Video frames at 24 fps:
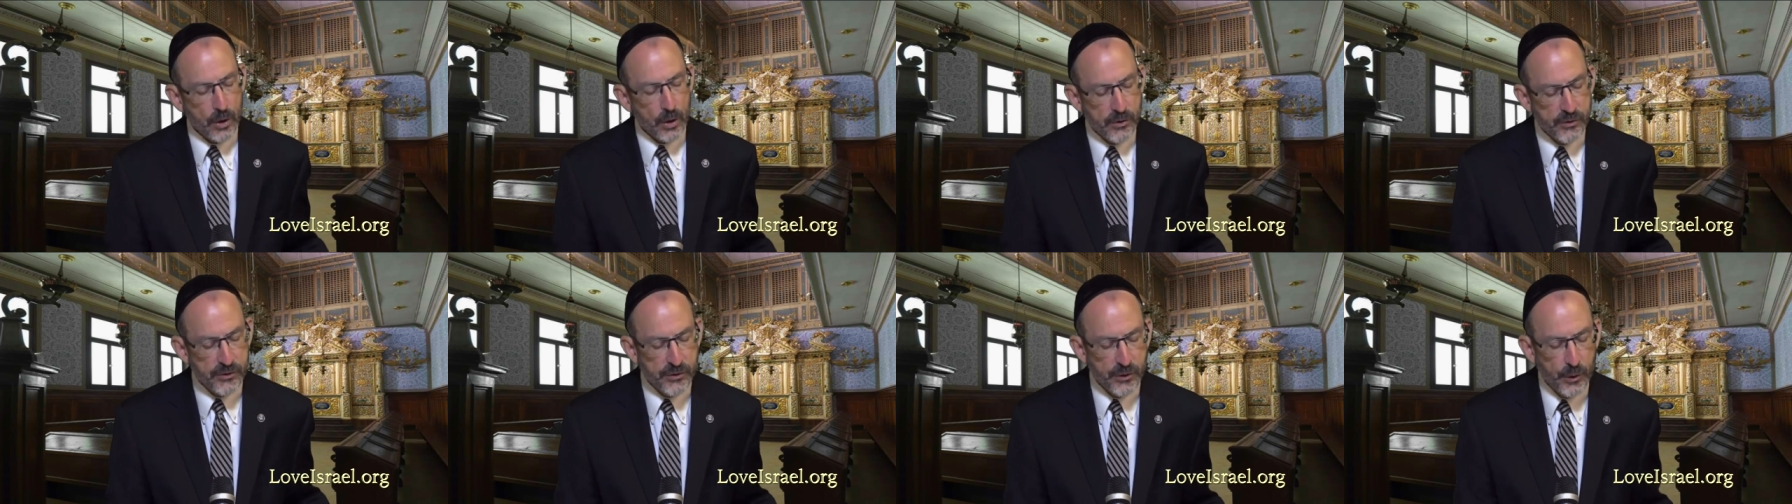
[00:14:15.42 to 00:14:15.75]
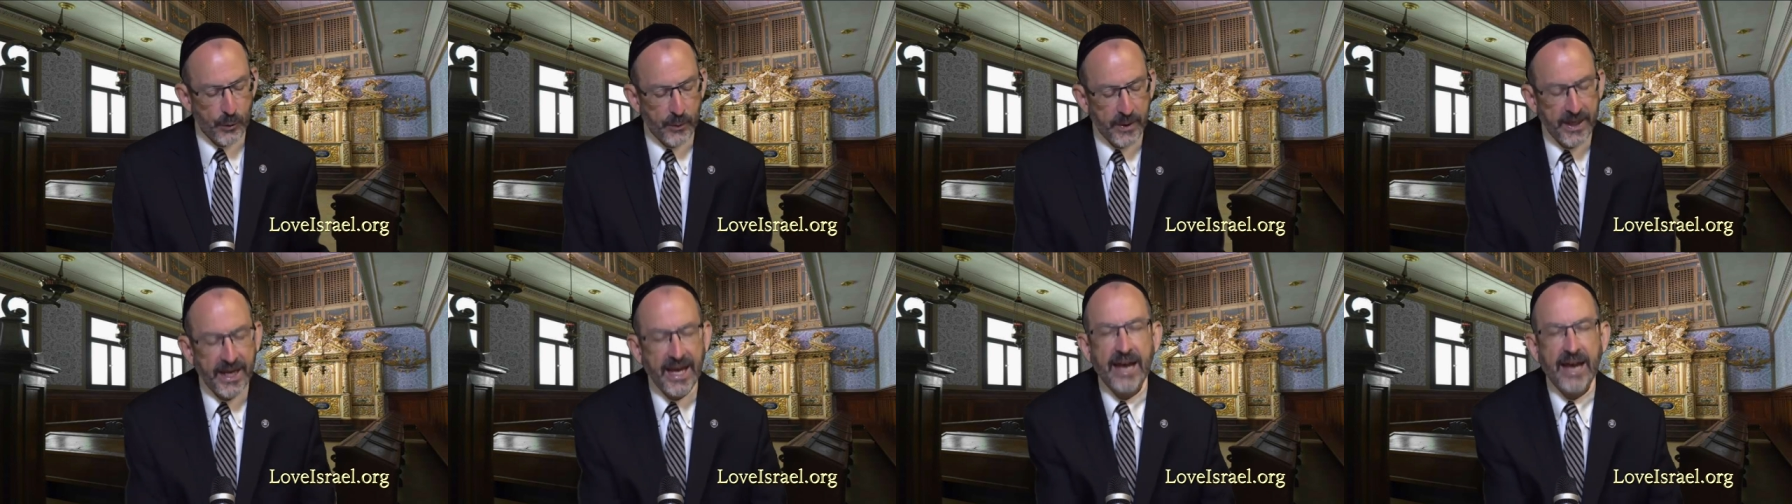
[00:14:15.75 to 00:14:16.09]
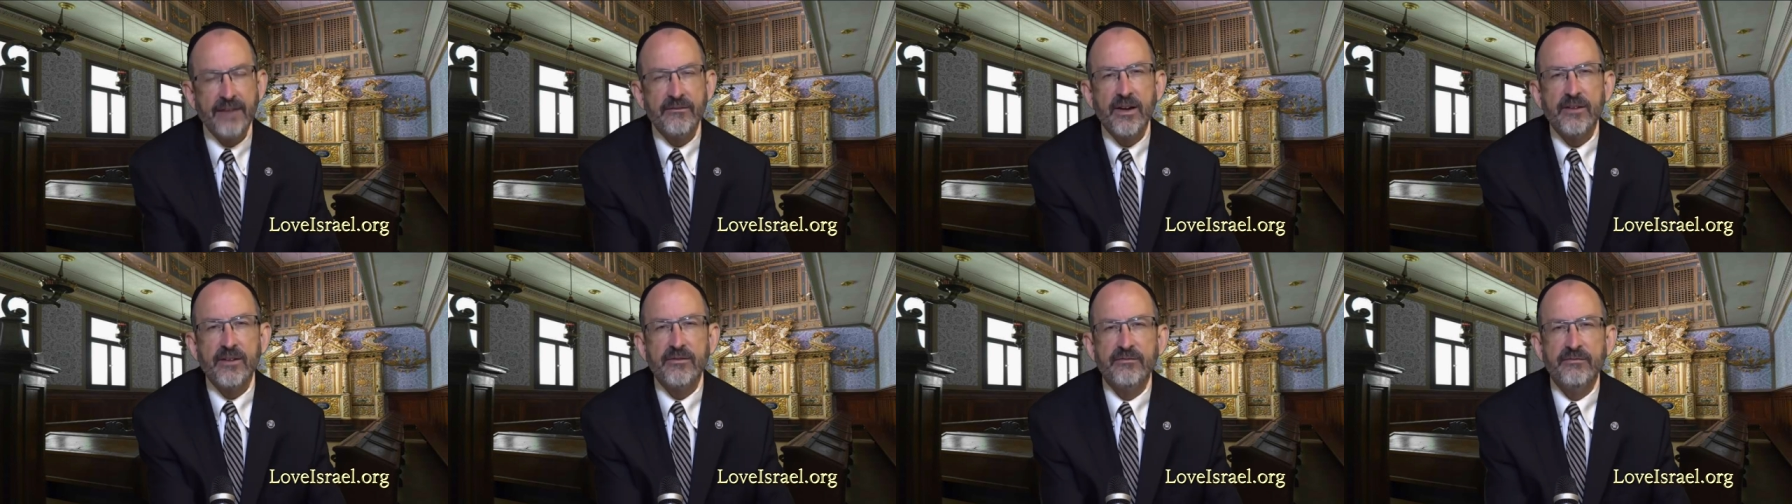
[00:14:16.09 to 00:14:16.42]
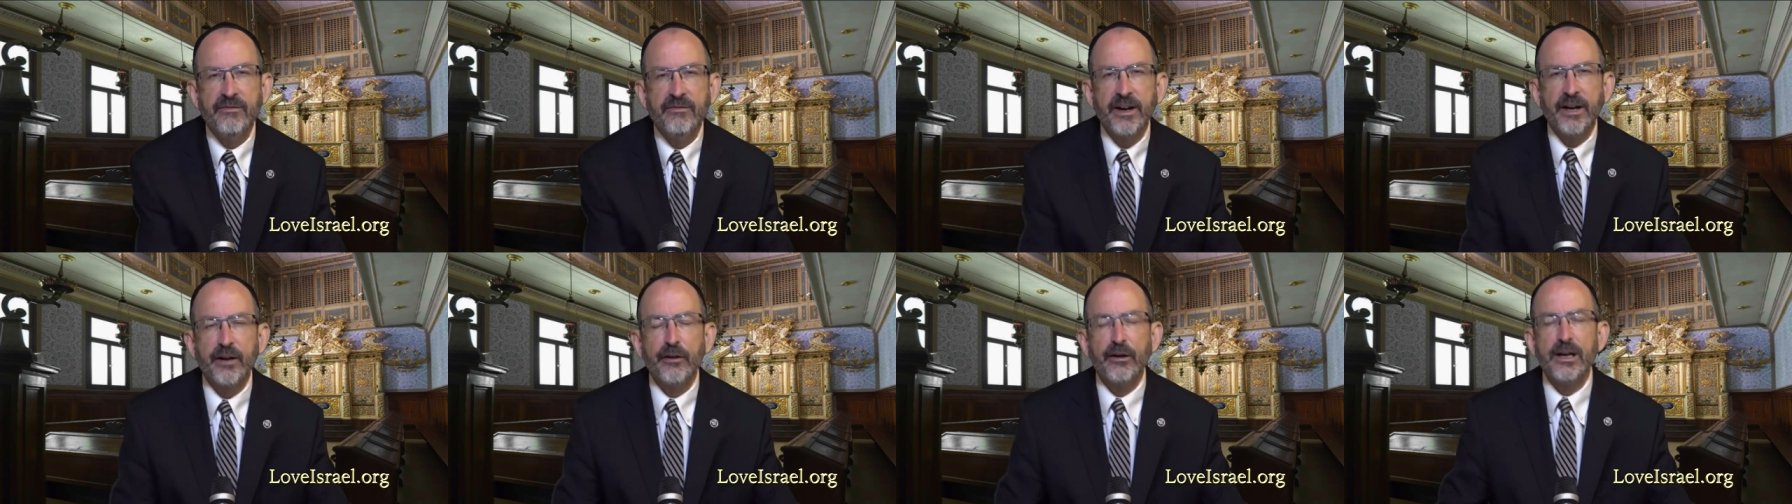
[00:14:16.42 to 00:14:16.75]
So we have a
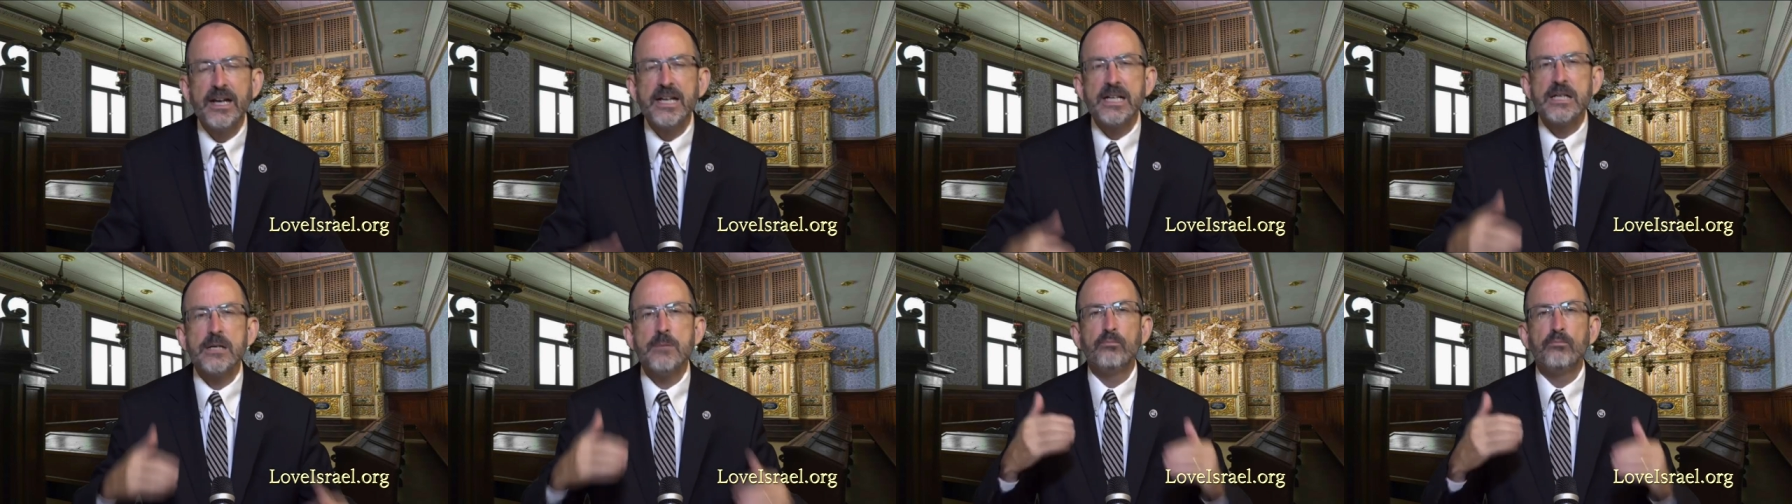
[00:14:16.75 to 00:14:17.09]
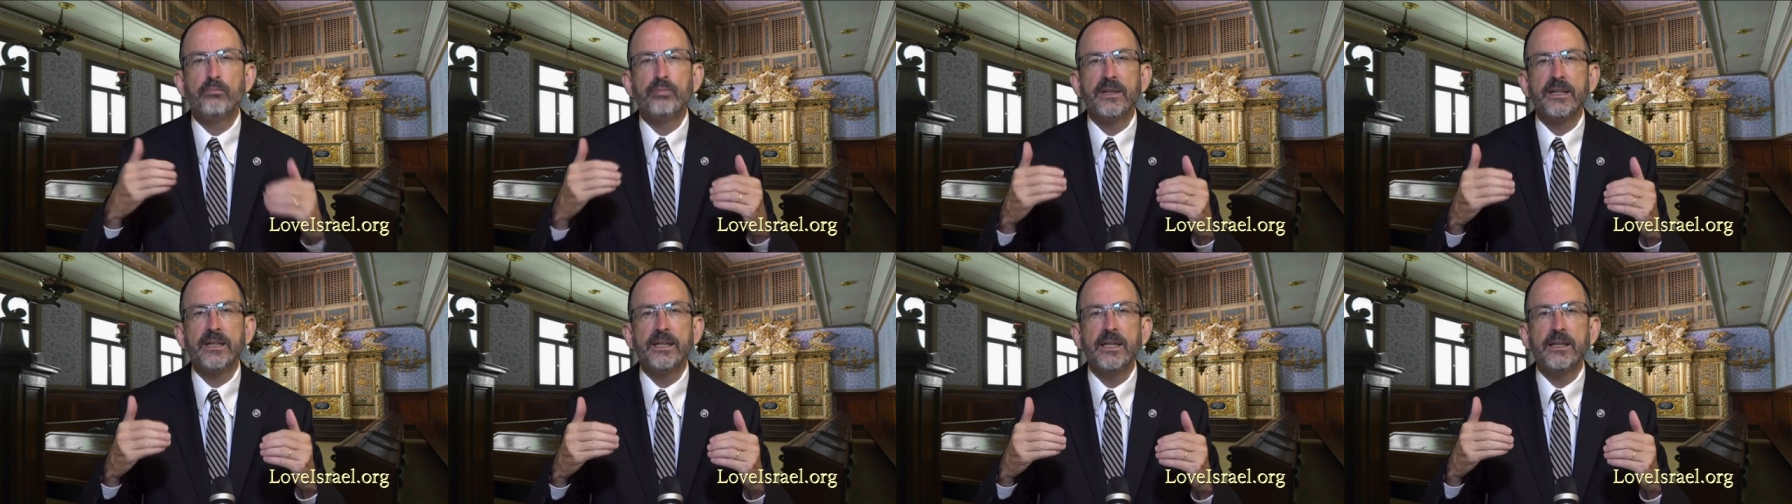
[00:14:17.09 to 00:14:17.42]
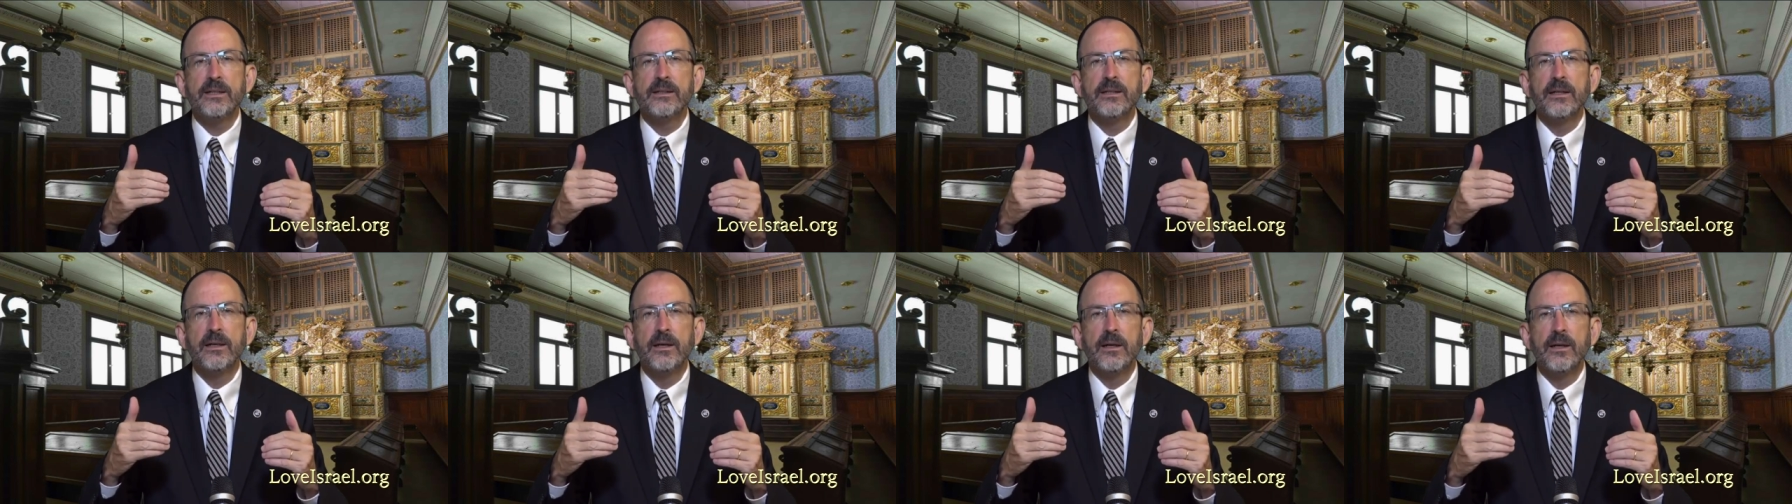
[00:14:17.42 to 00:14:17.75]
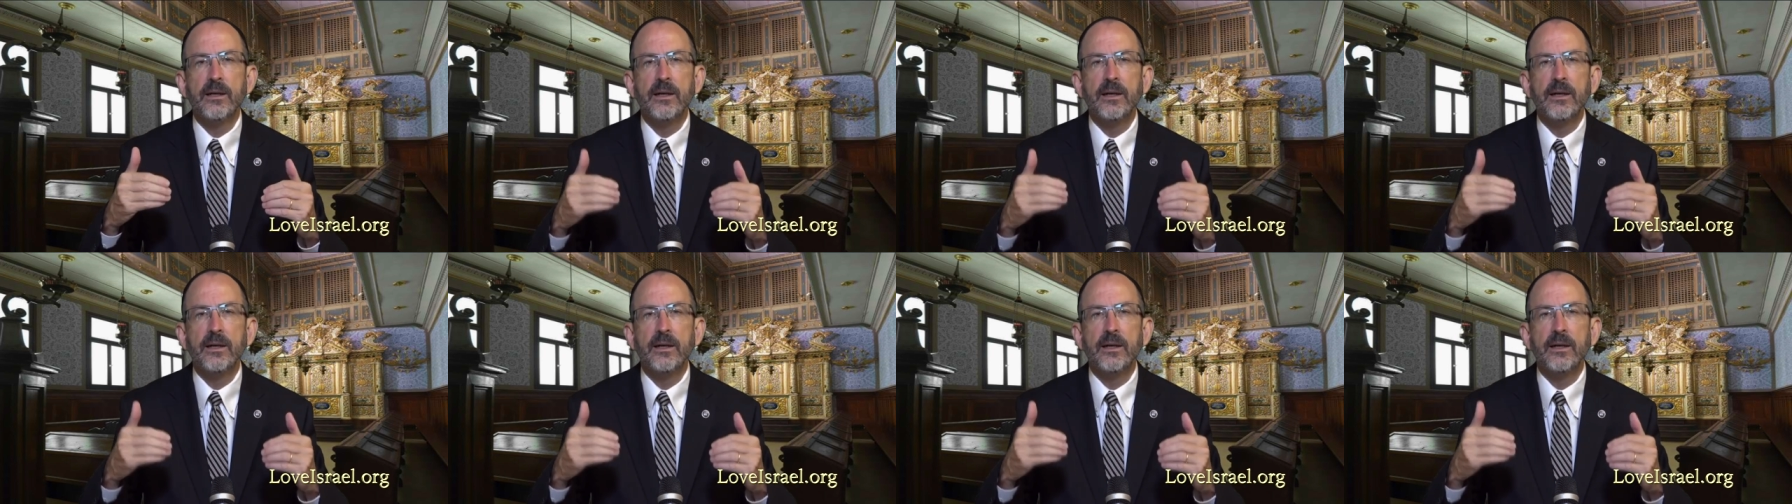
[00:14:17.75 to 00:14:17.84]
very complete